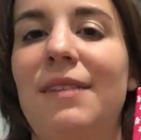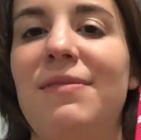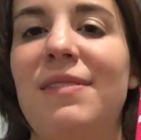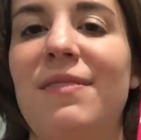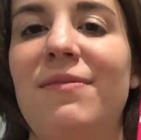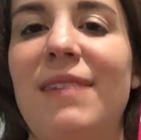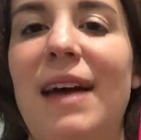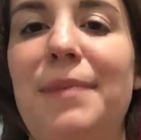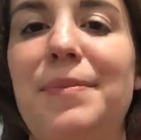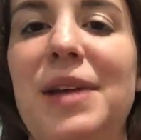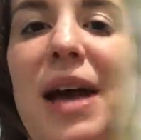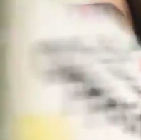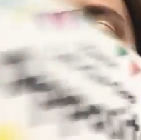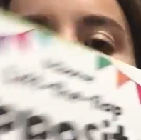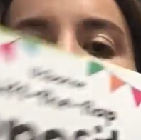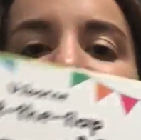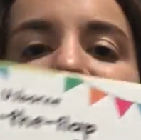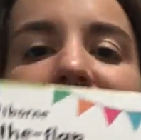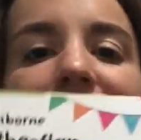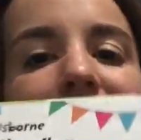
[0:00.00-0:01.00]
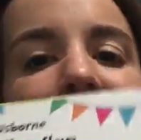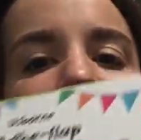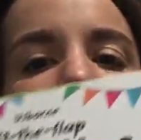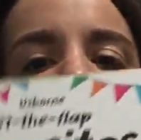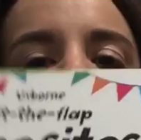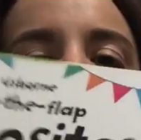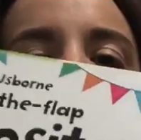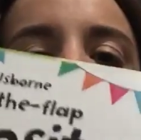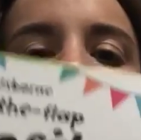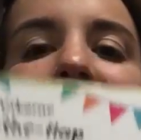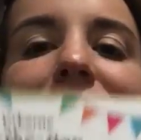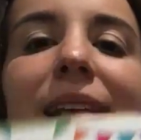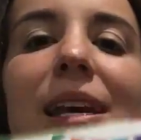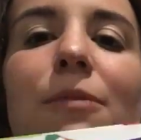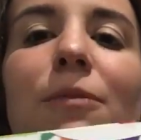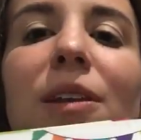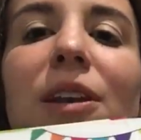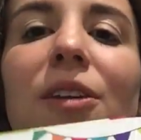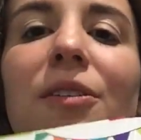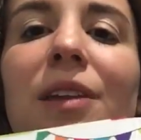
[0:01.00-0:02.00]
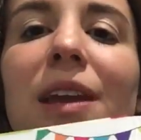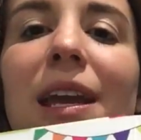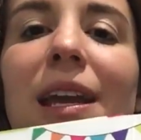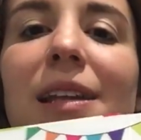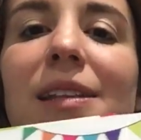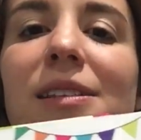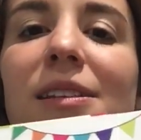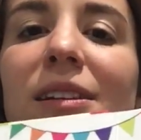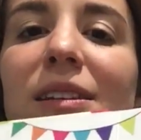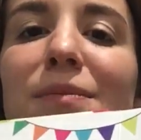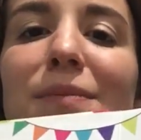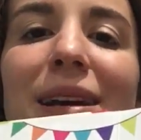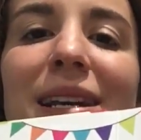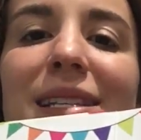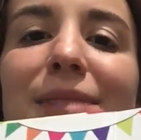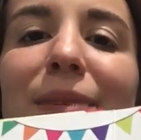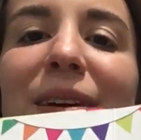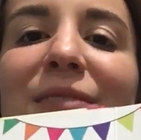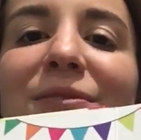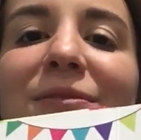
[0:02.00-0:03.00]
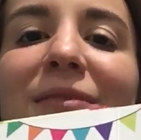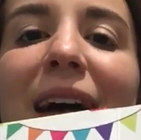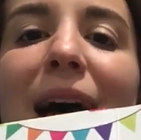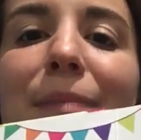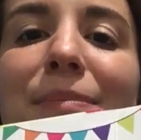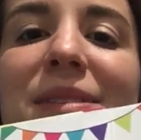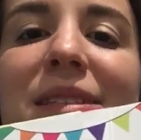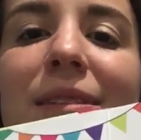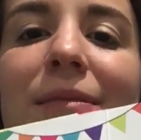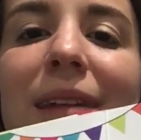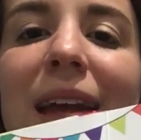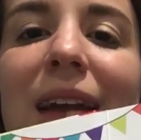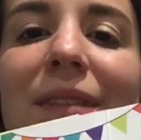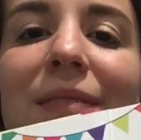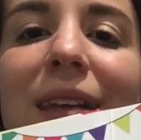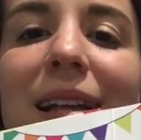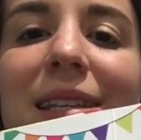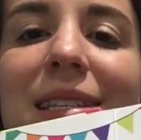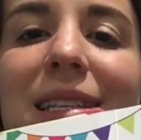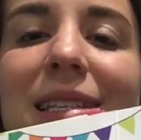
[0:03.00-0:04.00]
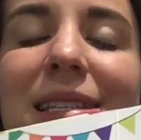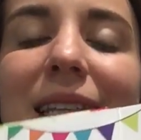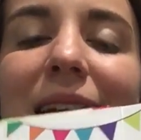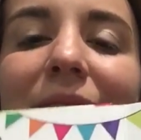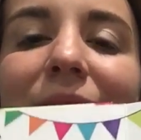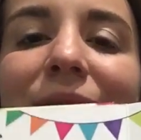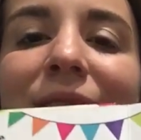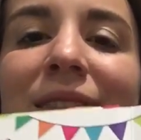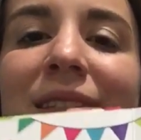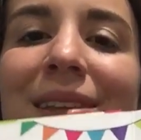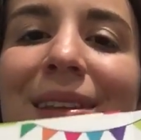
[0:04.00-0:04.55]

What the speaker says: Lift the Flapped Opposites. Like I said, we know kids learn best by flaps, so we have lots of stuff.